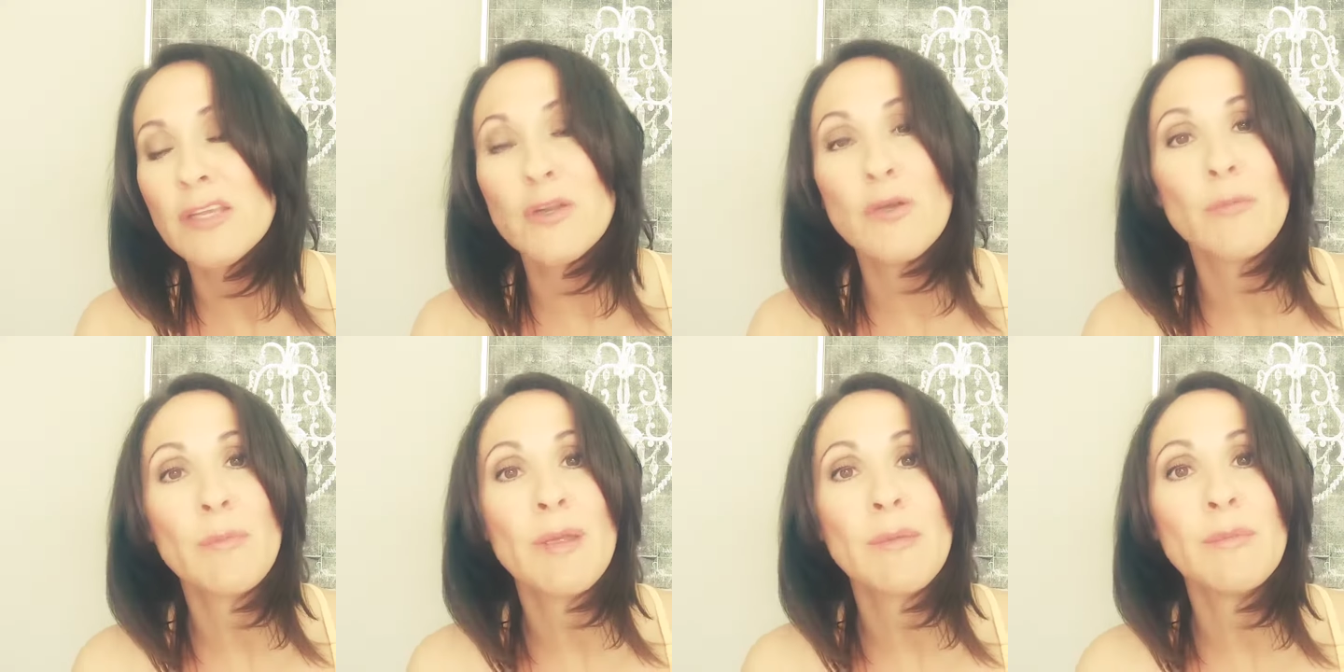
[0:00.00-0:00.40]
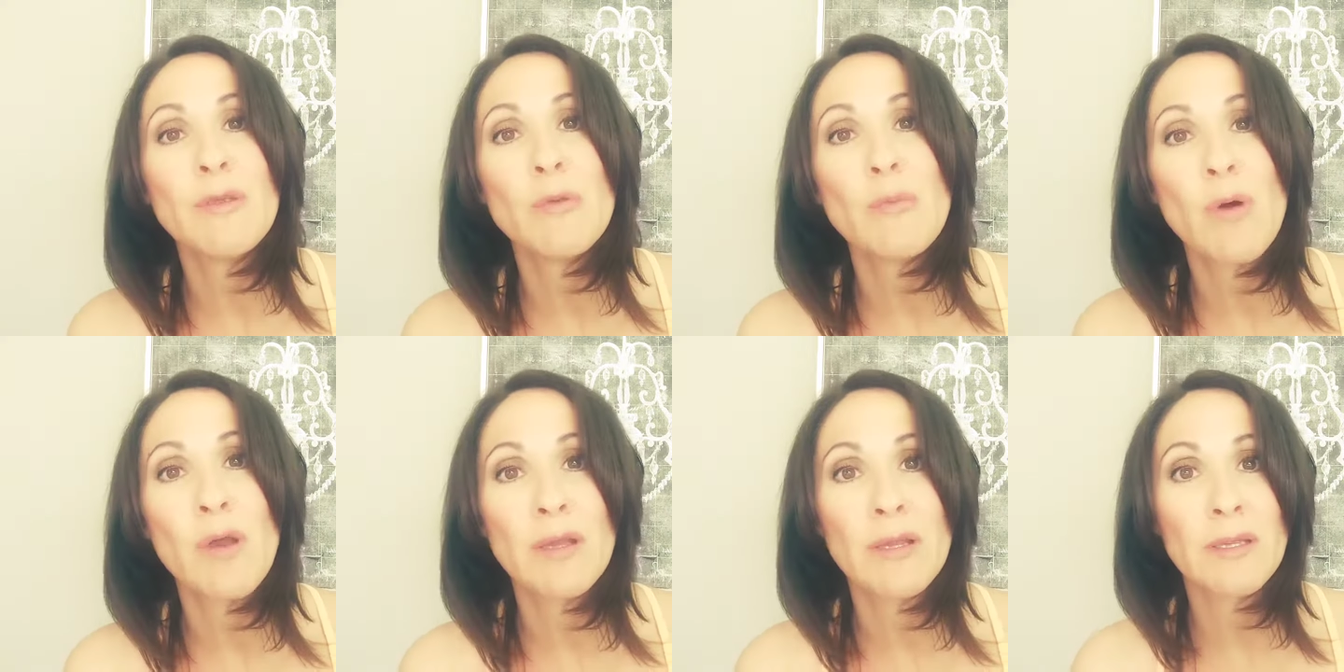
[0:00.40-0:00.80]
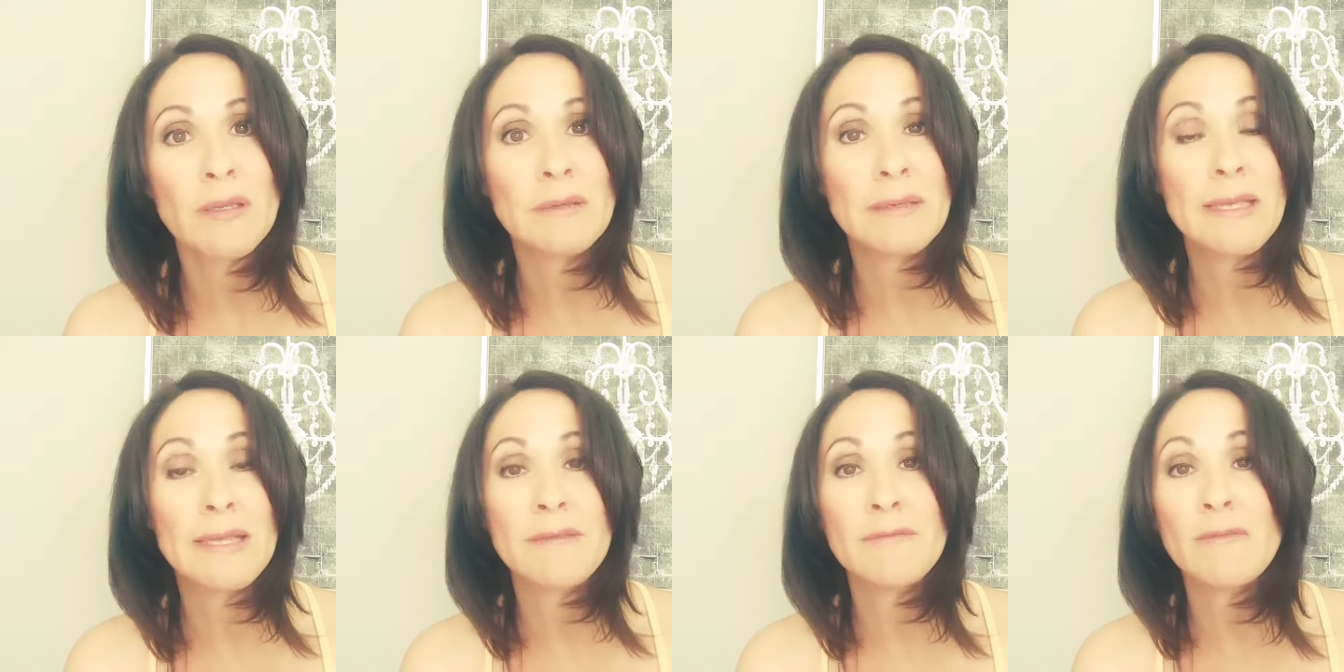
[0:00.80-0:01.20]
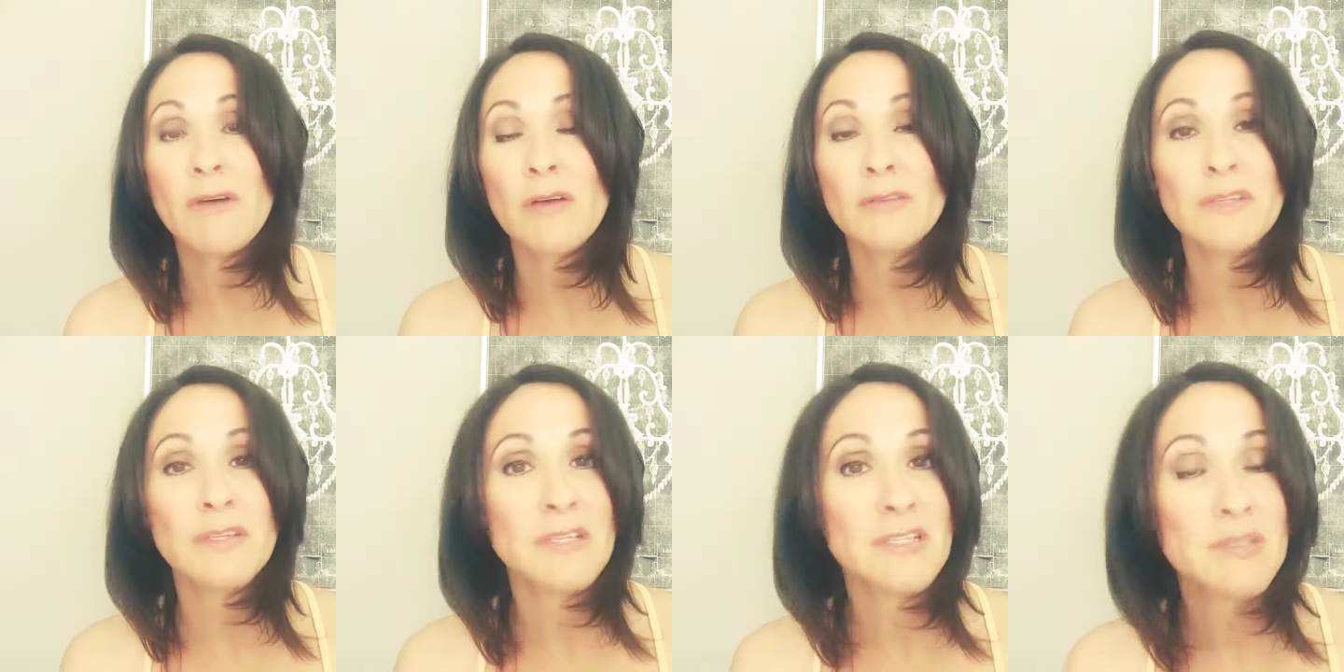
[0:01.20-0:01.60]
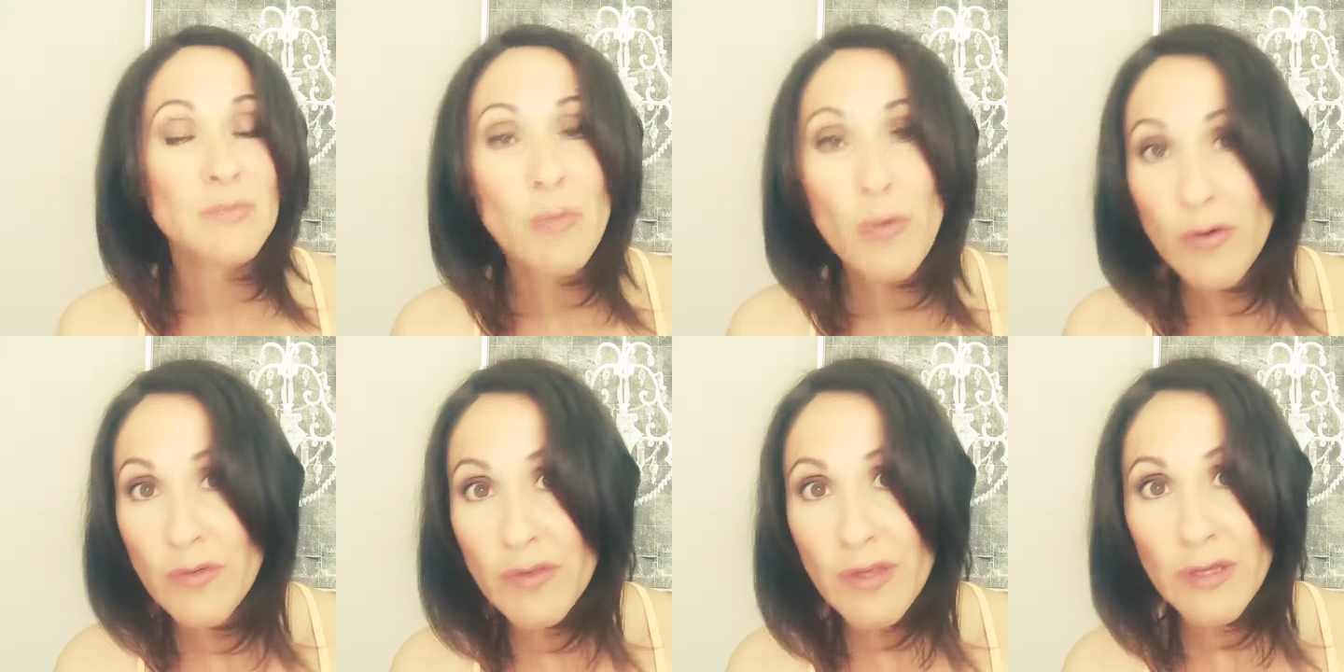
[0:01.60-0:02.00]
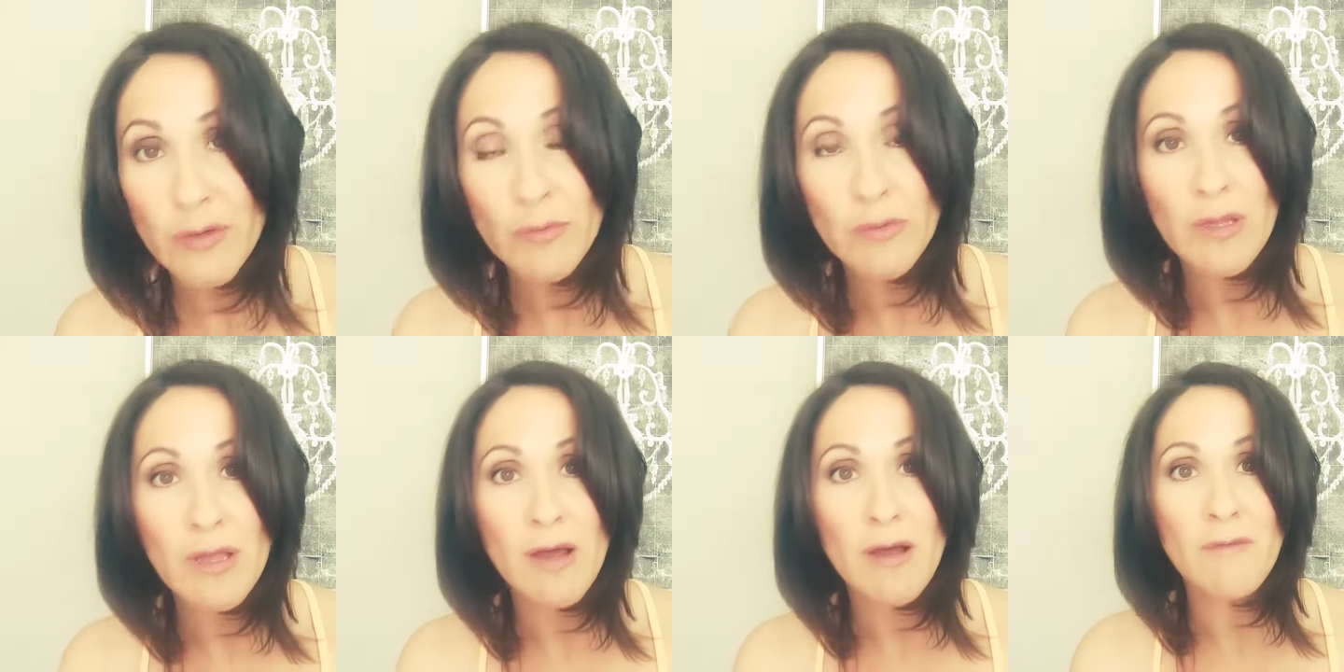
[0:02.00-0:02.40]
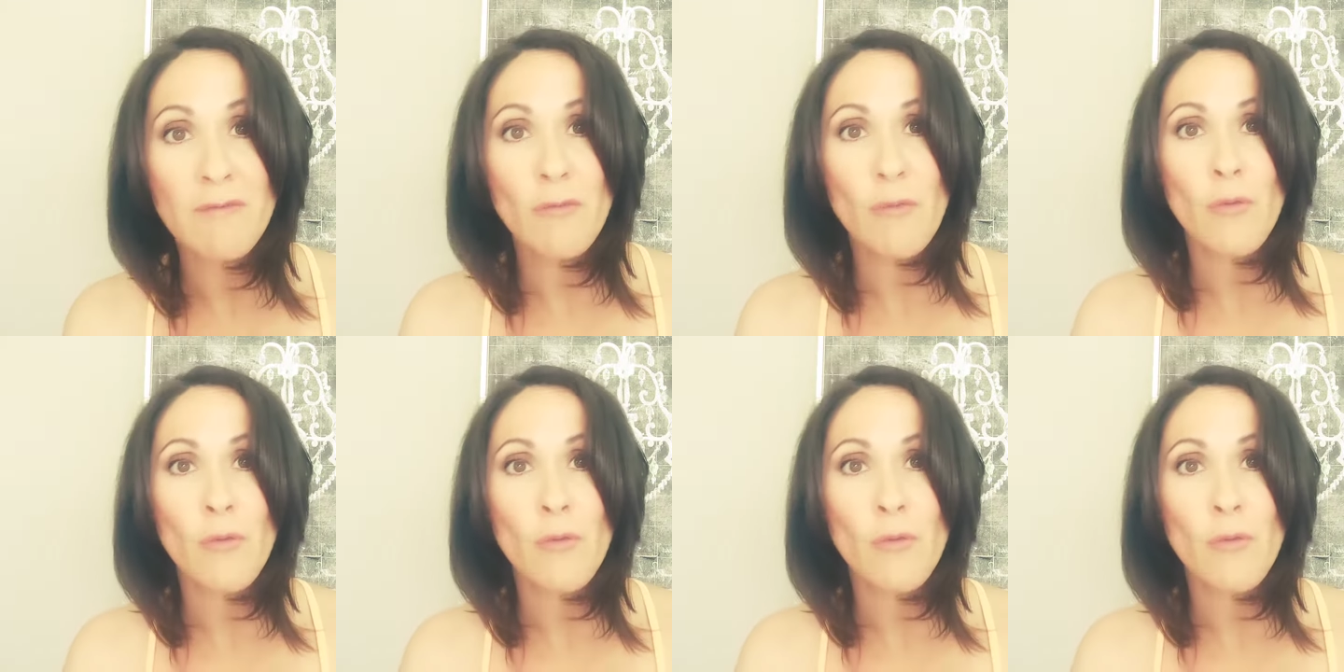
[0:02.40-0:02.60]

you know, maybe you want to get involved in a sport that you love